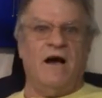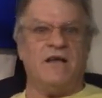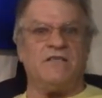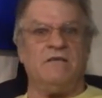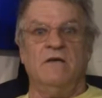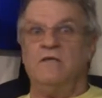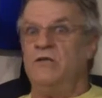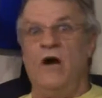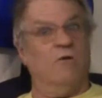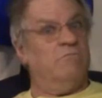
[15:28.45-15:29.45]
I said,
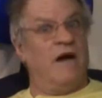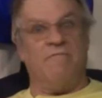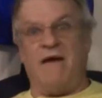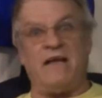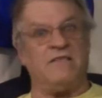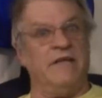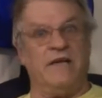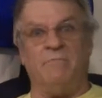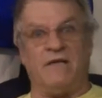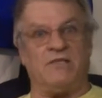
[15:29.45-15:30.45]
No, I
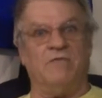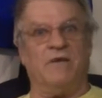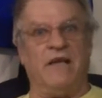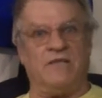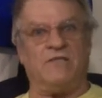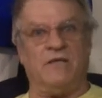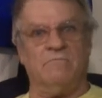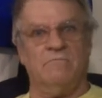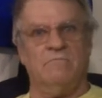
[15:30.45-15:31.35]
vaccinated myself against it.